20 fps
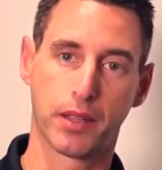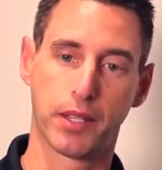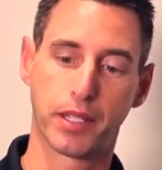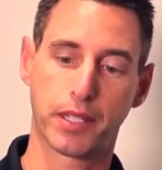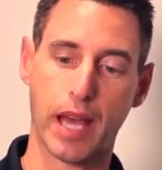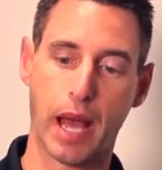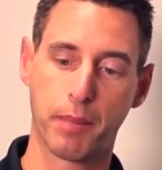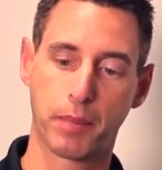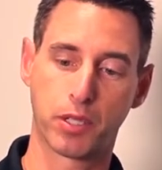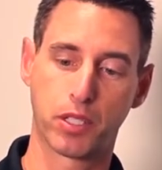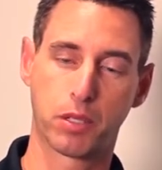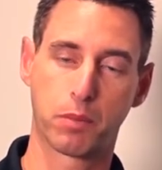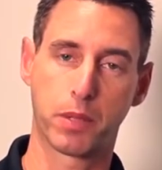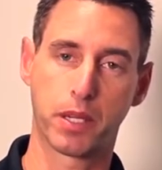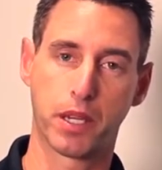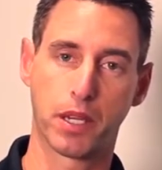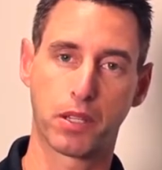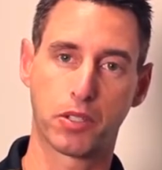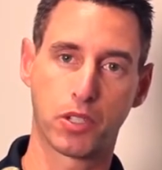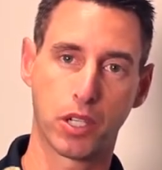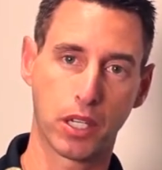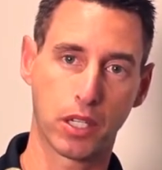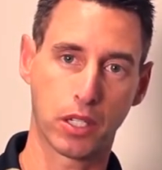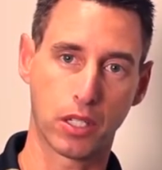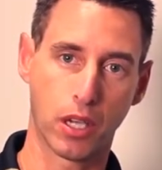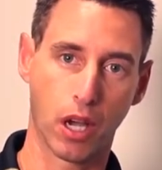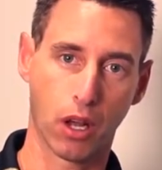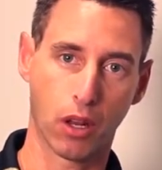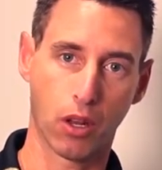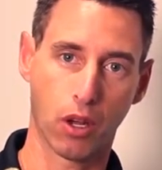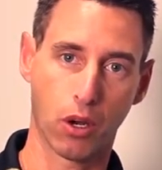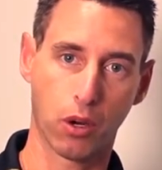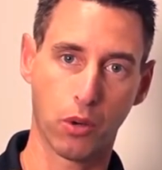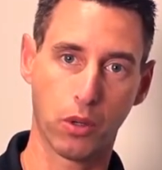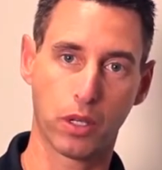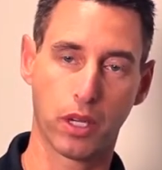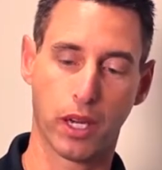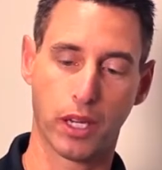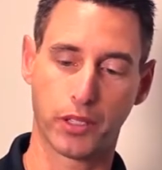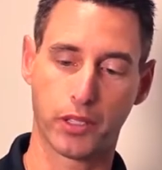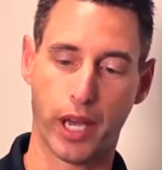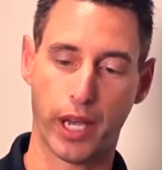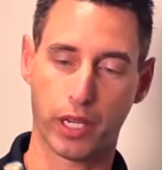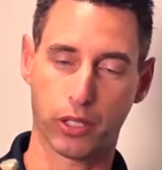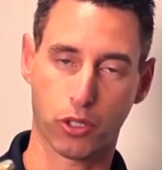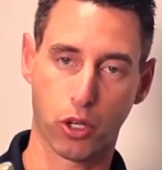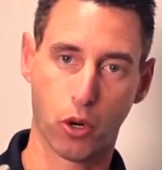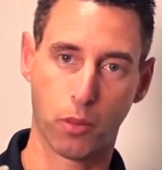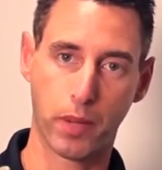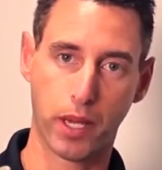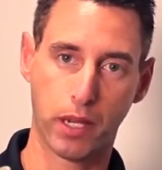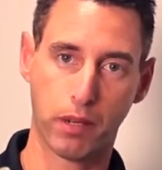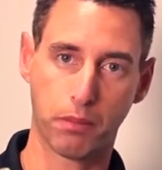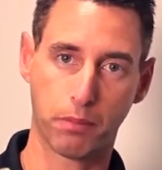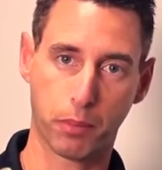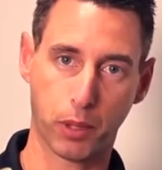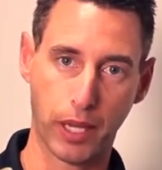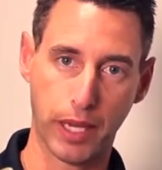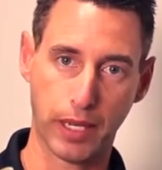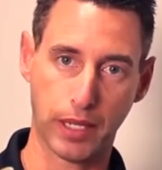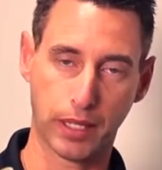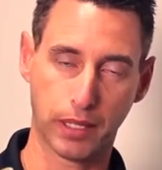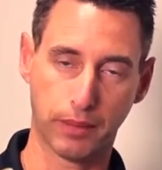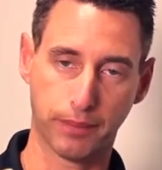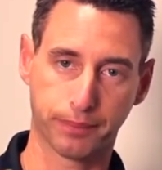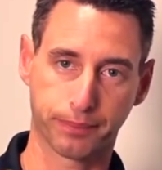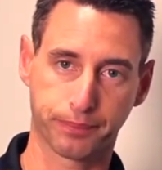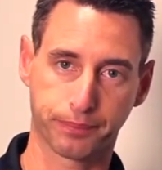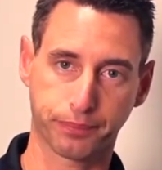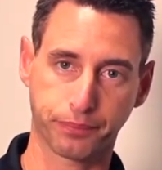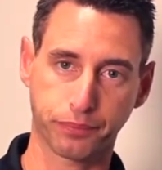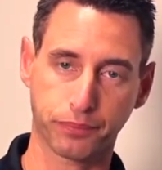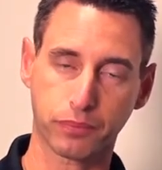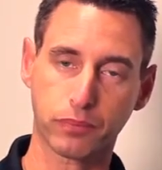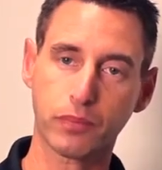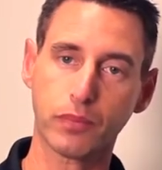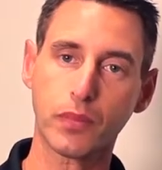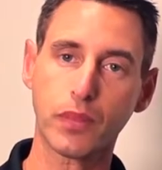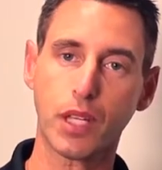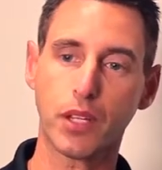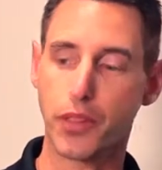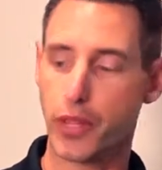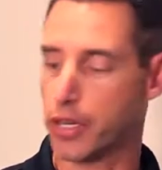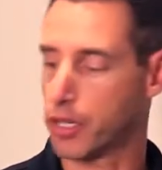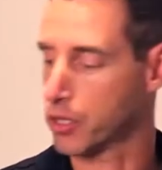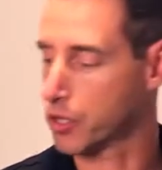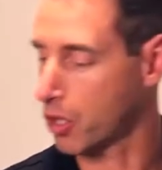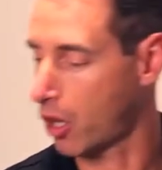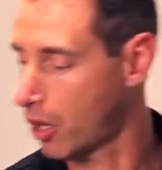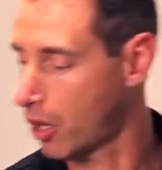This happens to be a zinc yellow, a dichromate plating. There is